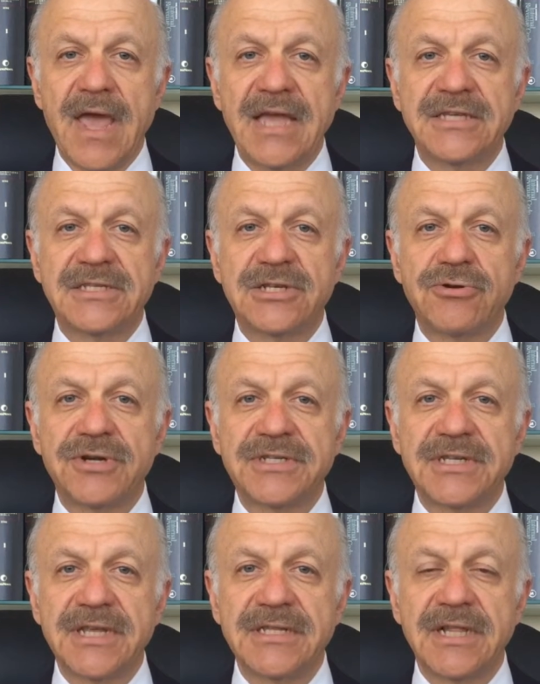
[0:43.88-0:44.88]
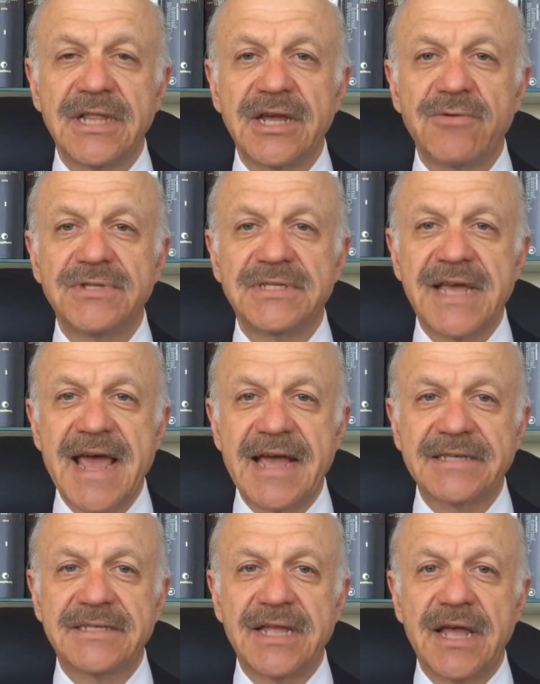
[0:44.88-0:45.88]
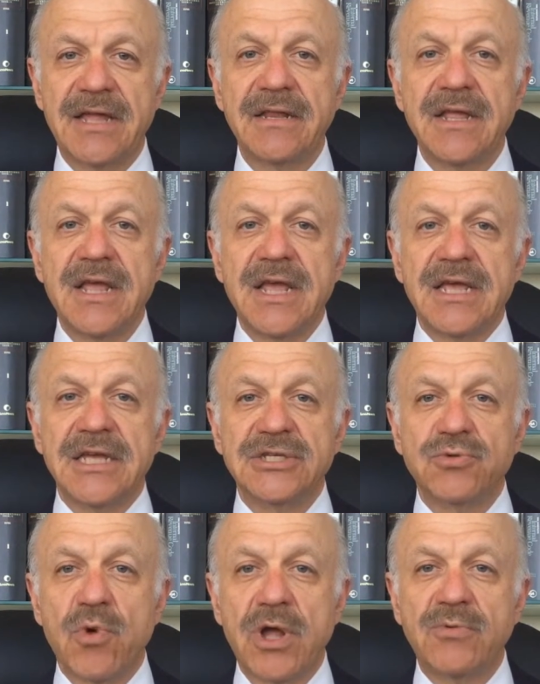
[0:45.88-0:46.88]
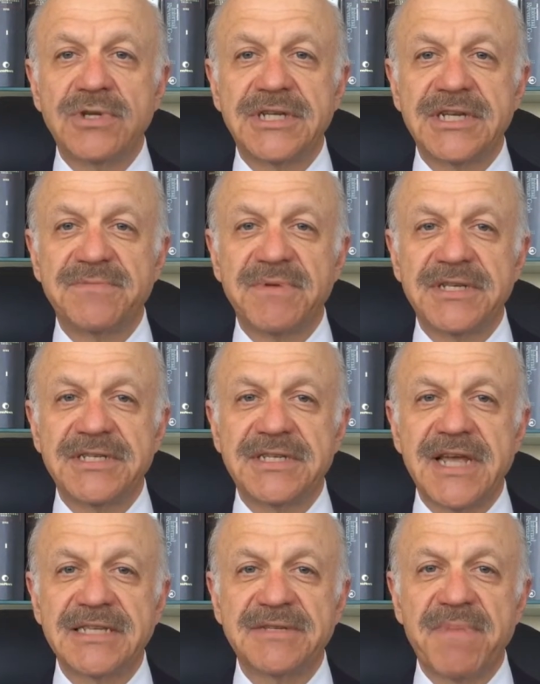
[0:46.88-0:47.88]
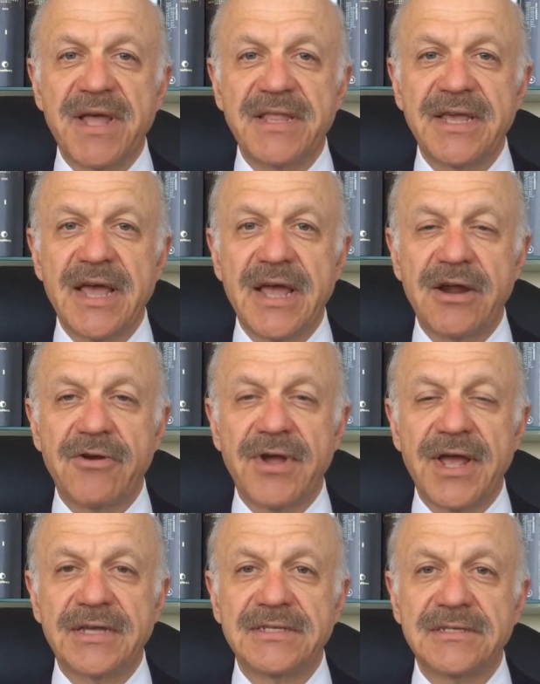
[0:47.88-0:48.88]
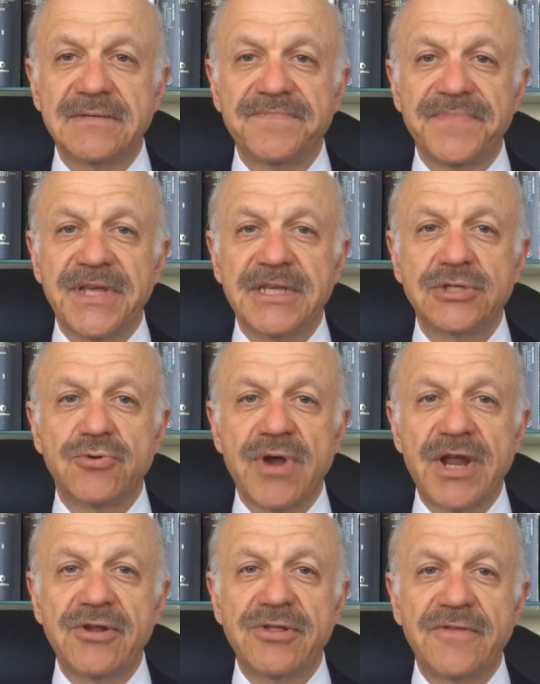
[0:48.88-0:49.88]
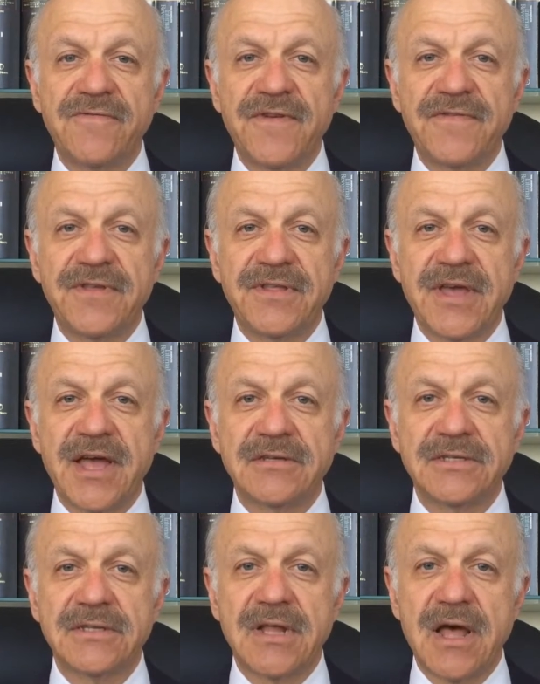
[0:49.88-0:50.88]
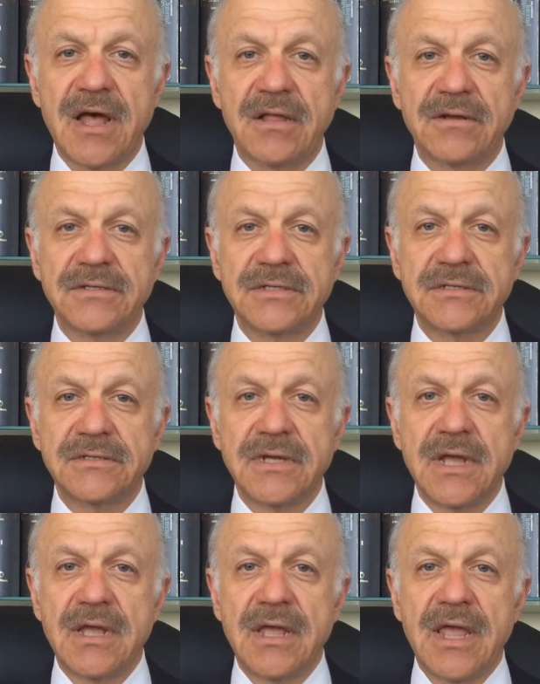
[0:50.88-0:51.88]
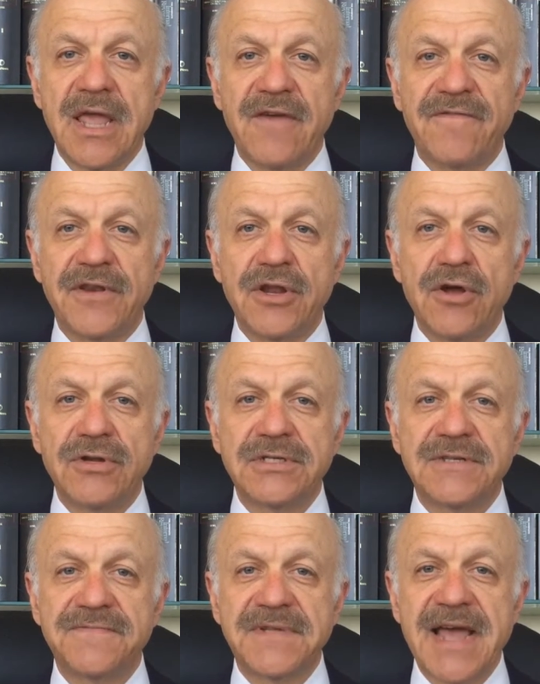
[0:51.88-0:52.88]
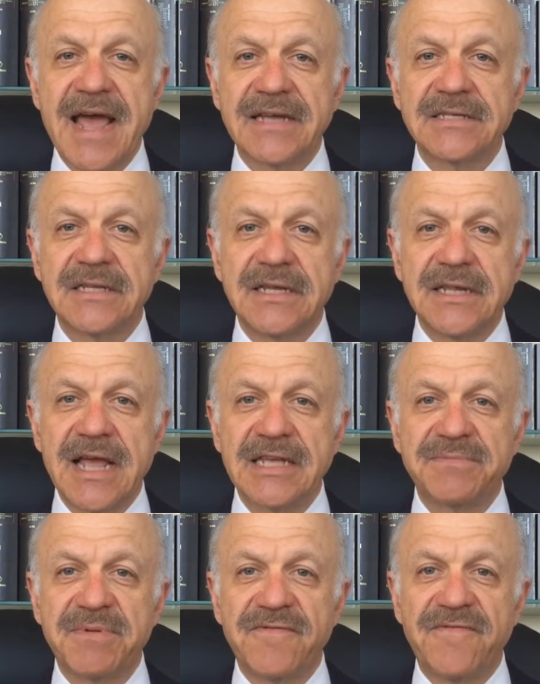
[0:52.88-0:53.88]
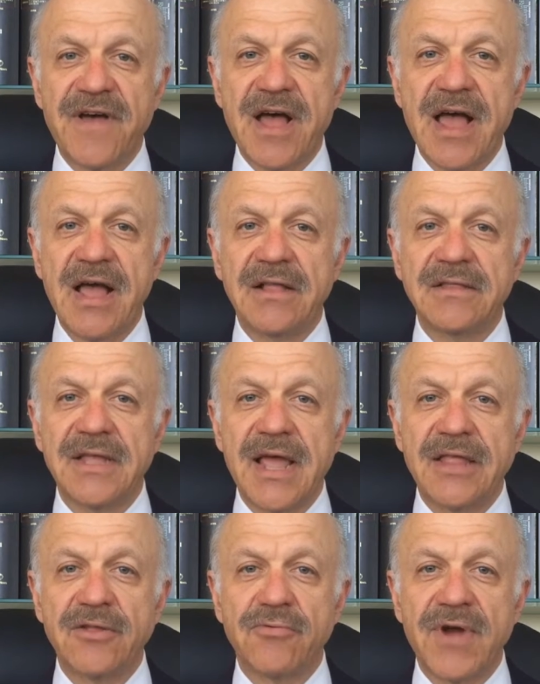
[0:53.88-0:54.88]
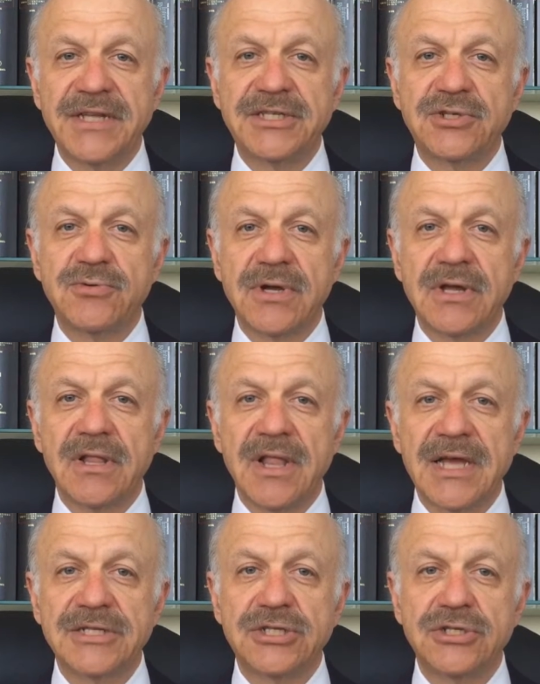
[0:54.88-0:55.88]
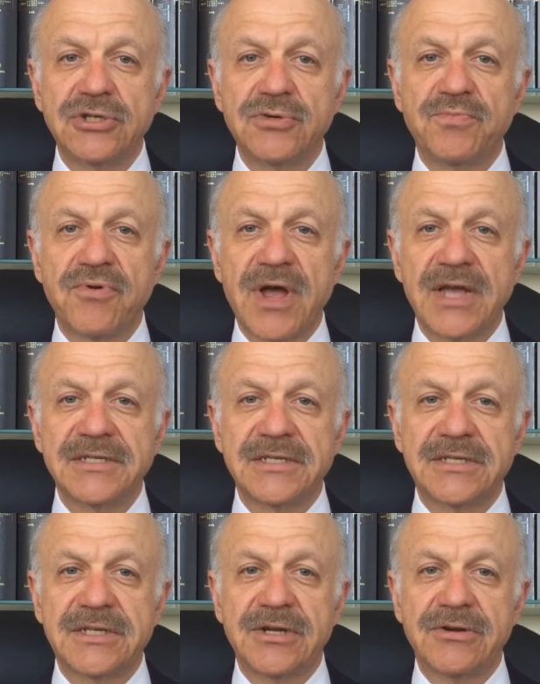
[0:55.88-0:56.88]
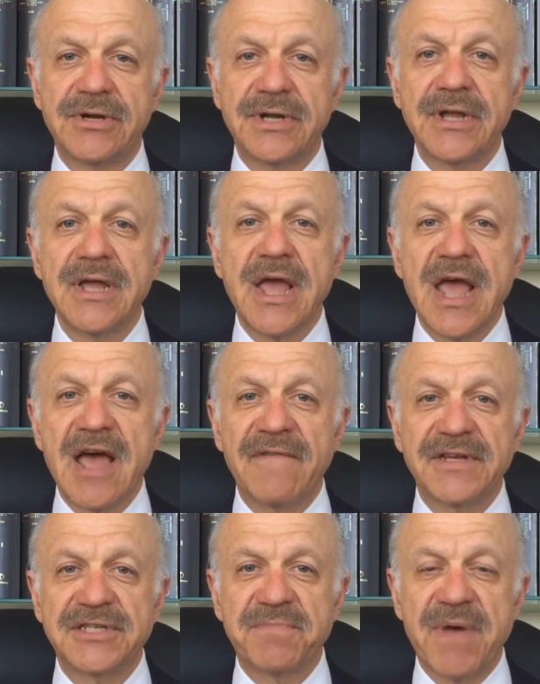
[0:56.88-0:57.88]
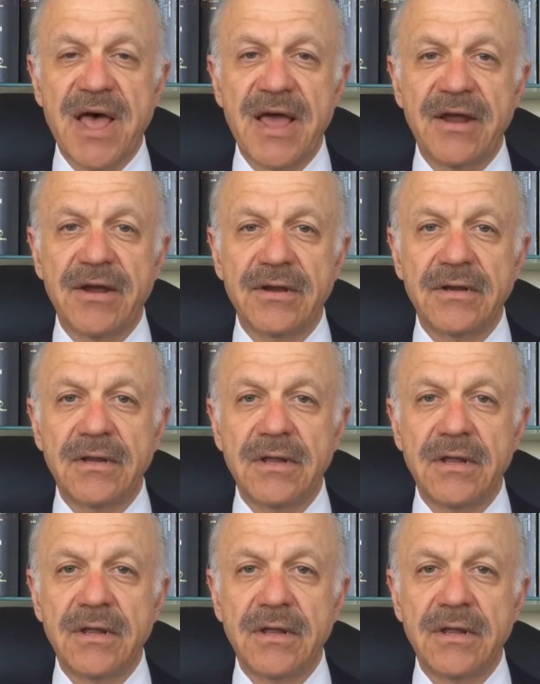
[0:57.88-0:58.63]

A seriously delinquent tax debt is one which has been assessed by the IRS, is greater than $50,000, if a notice of tax lien has been filed and the rights to a collection due process hearing have expired,